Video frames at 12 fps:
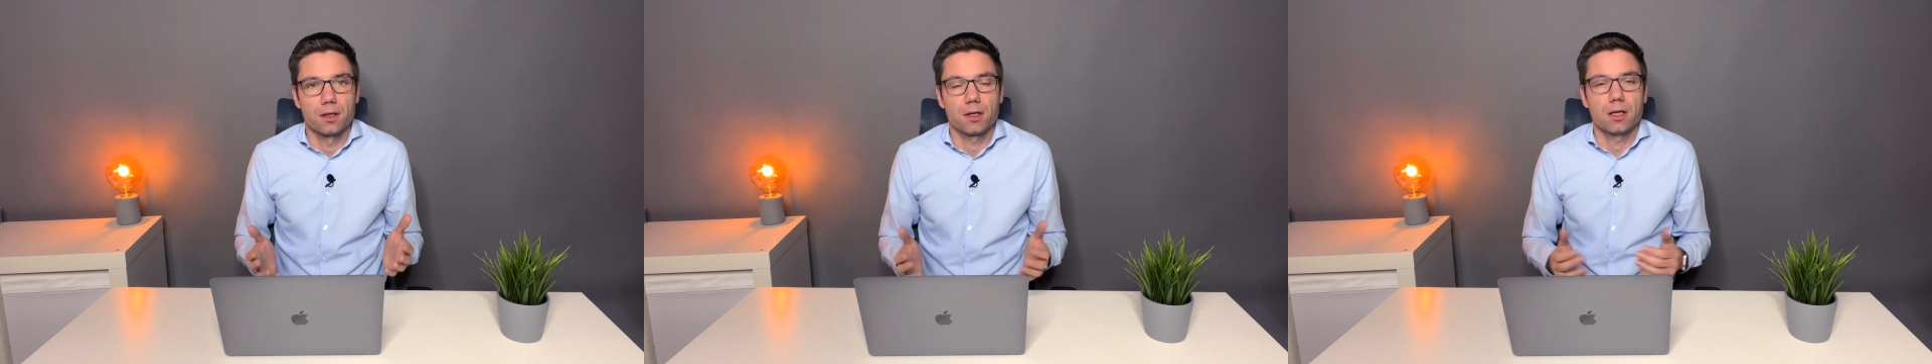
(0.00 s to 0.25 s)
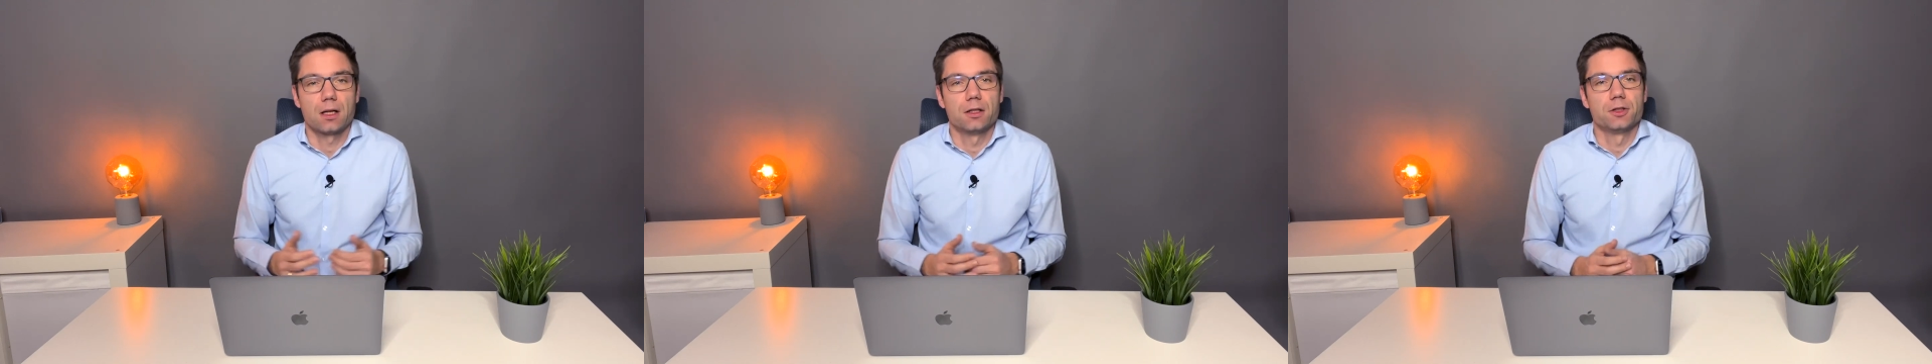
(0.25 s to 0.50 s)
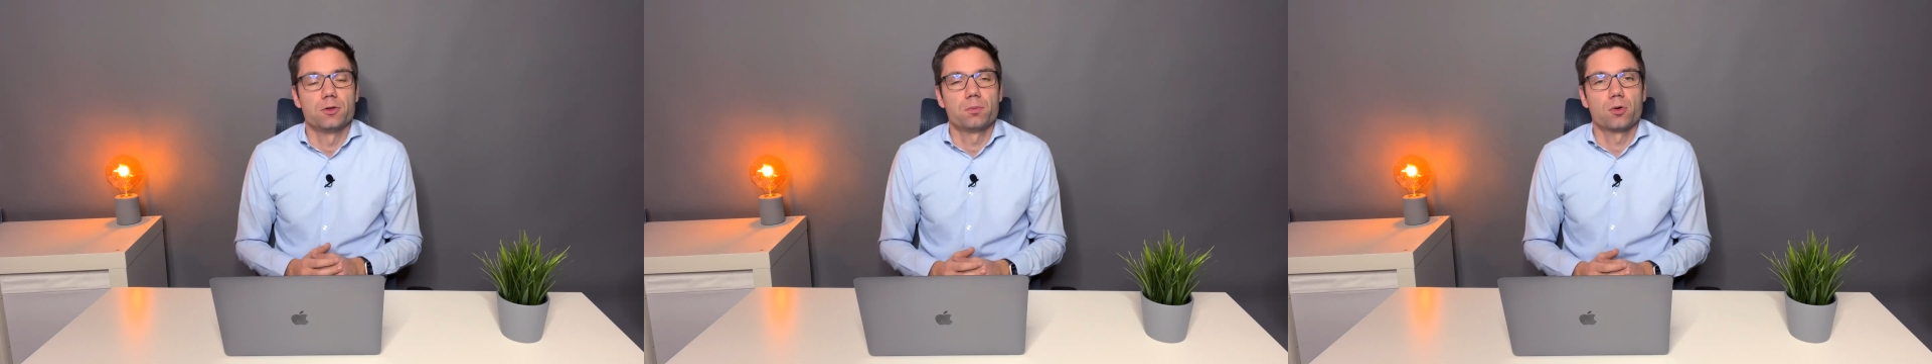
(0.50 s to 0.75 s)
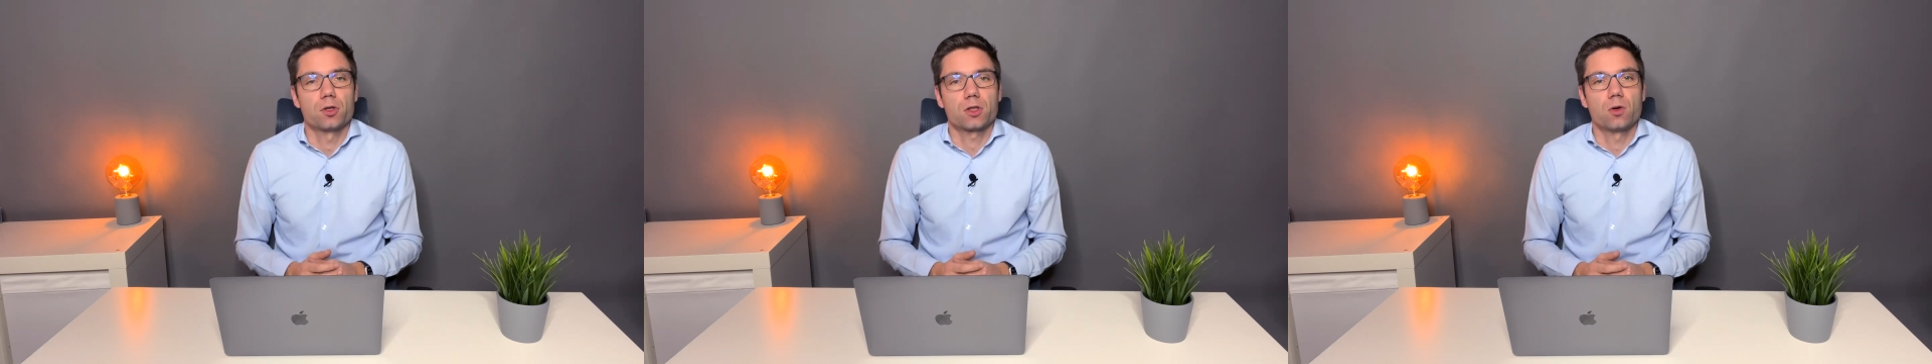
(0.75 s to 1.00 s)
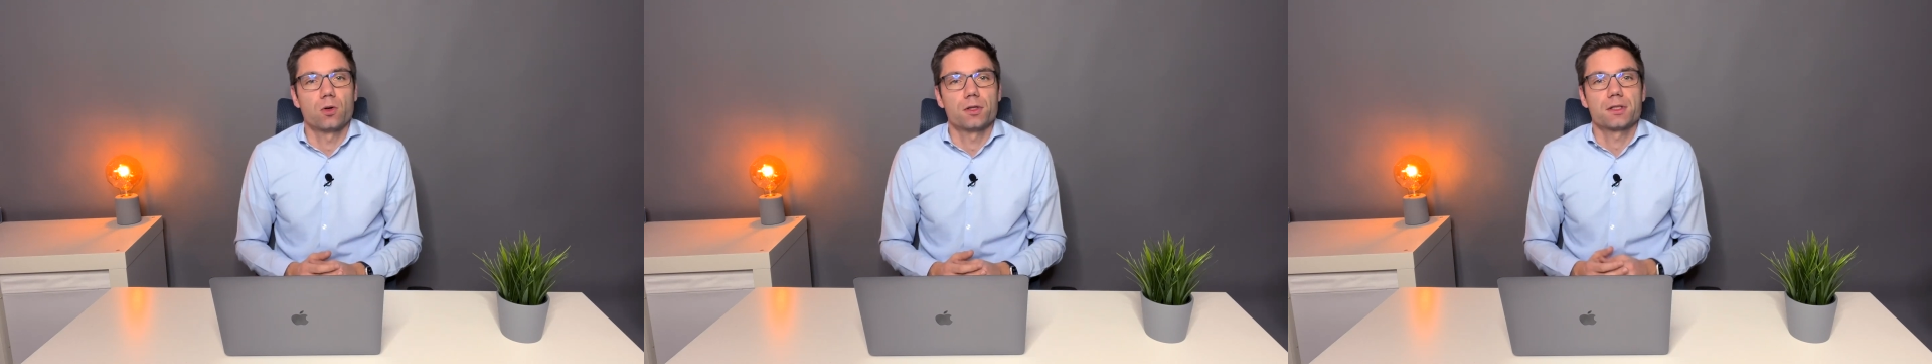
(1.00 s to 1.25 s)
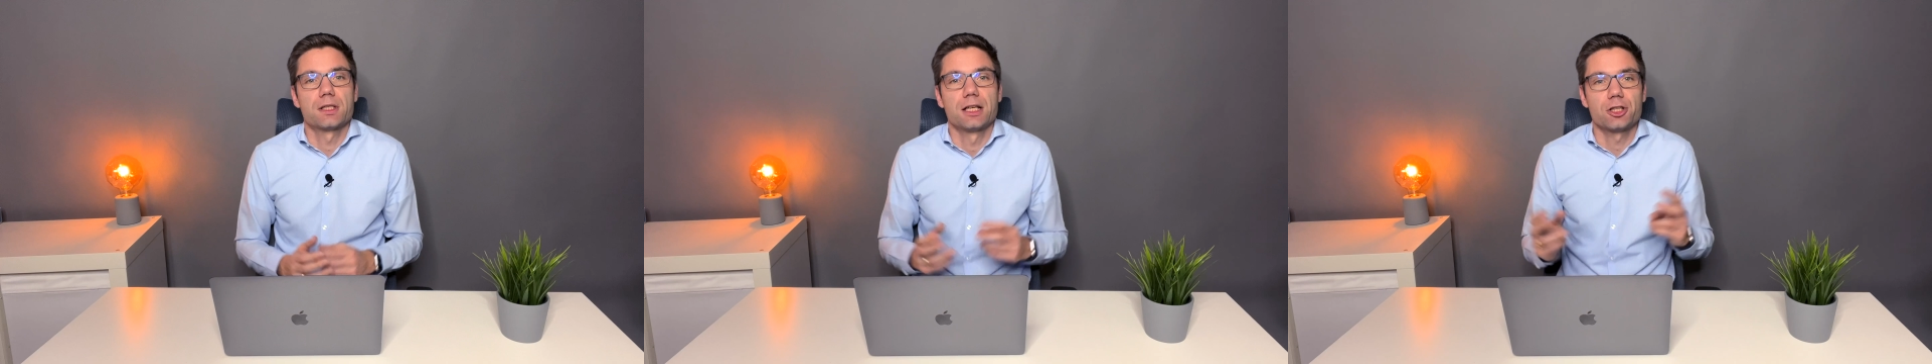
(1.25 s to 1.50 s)
Cal Newport
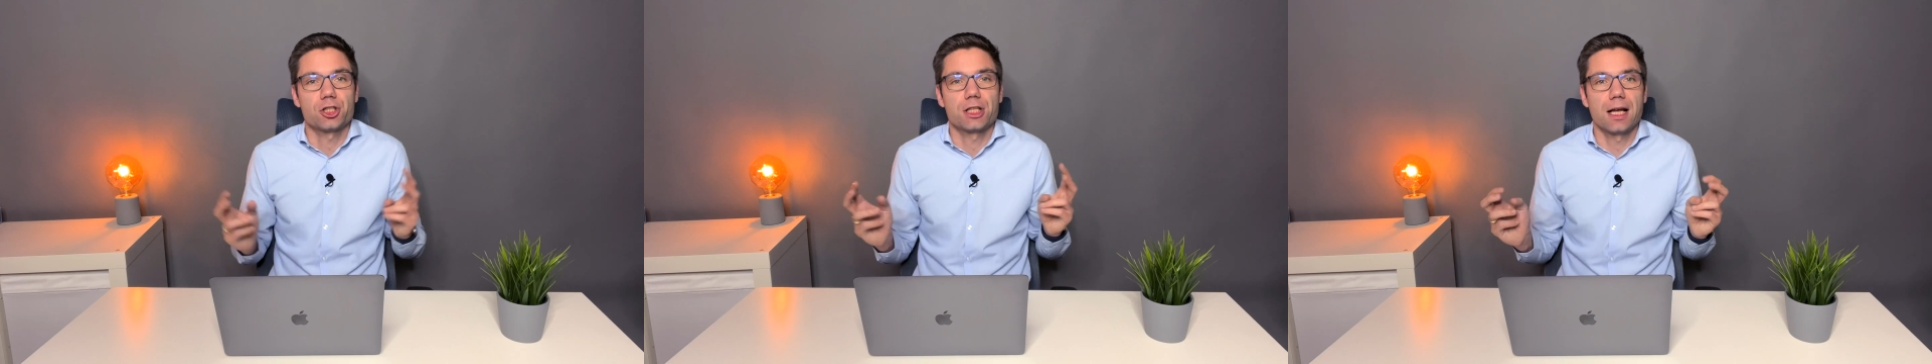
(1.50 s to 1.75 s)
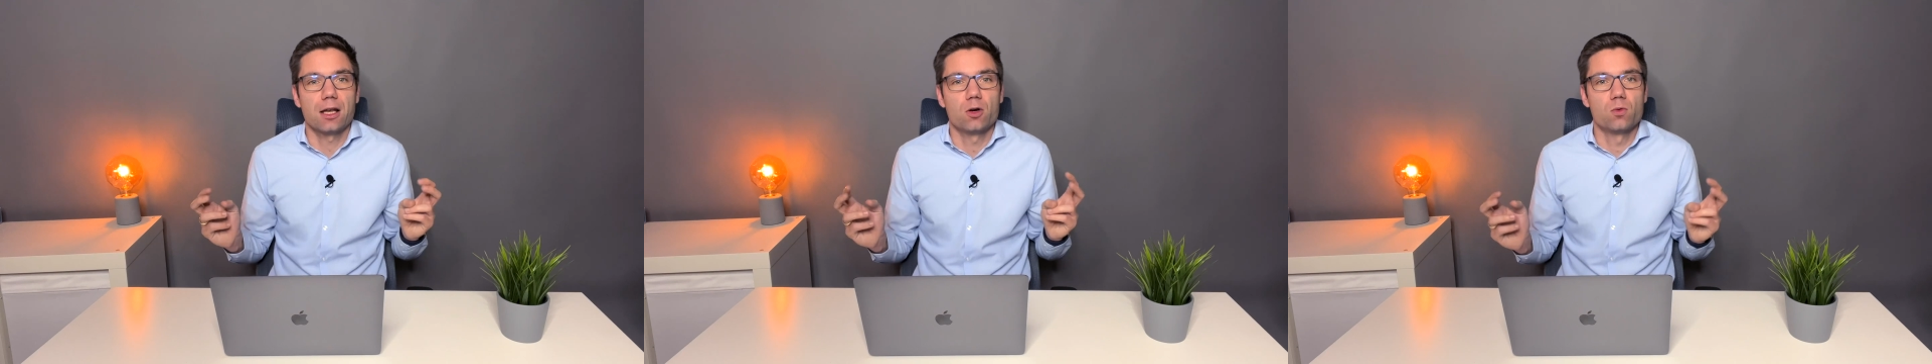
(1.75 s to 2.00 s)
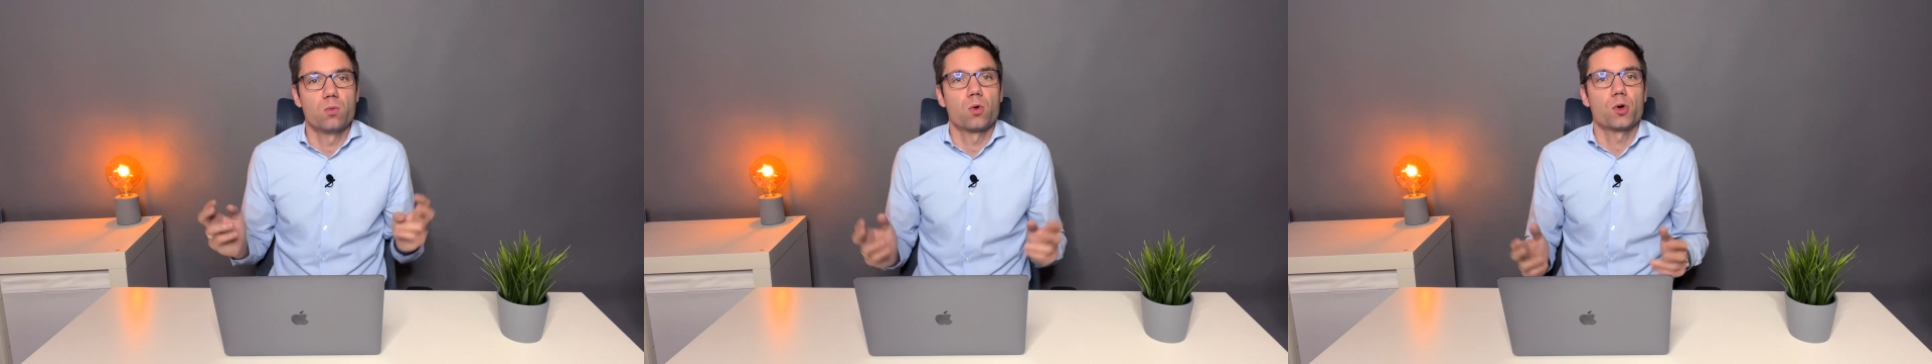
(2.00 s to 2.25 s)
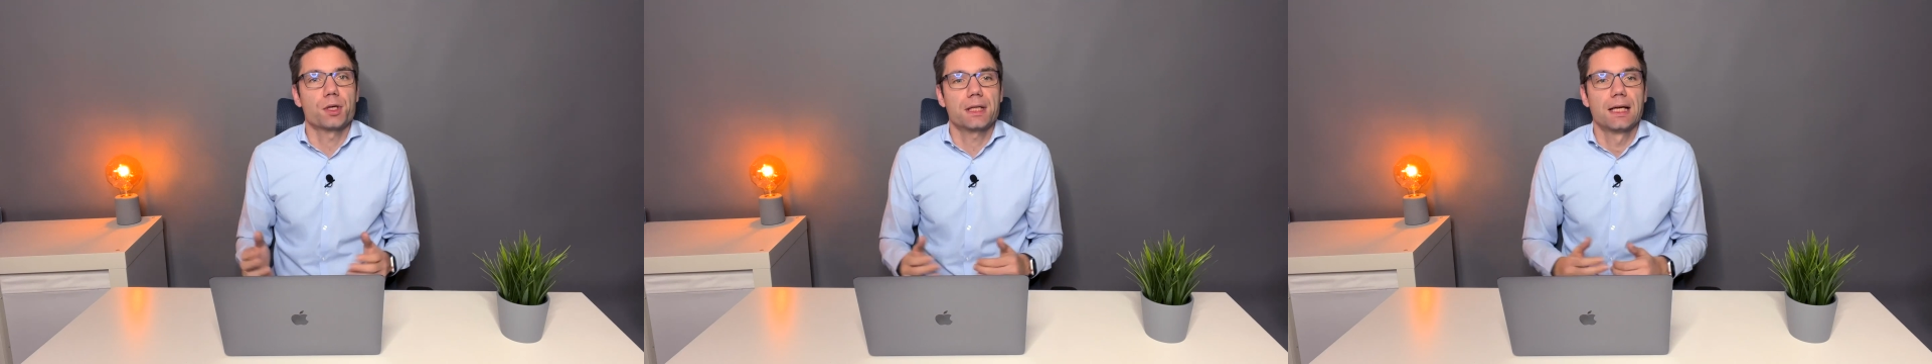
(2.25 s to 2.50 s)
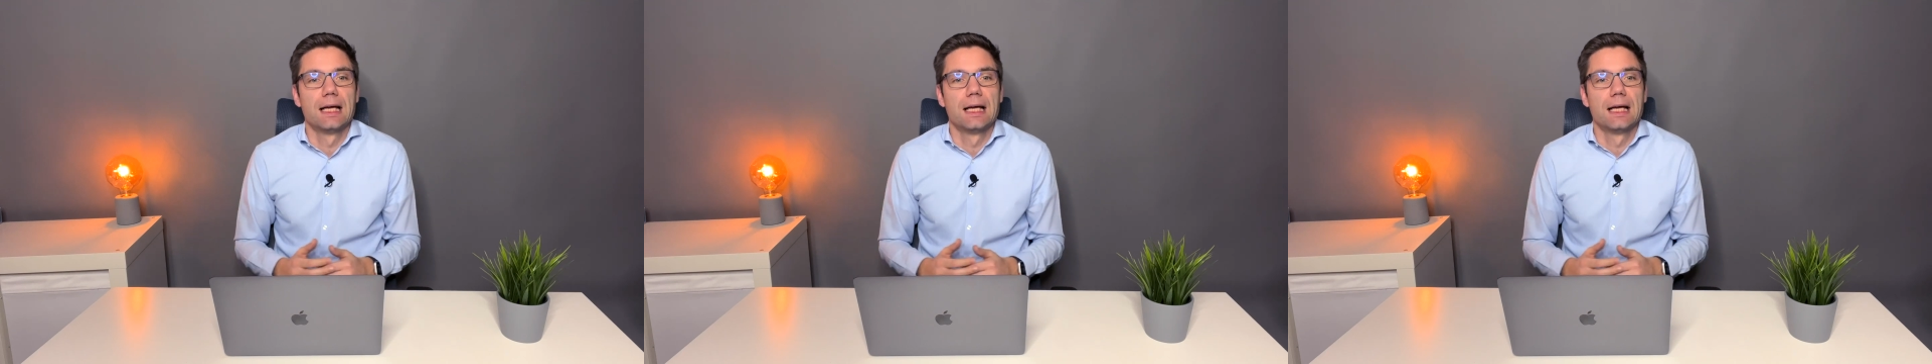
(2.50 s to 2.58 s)
calls shallow work,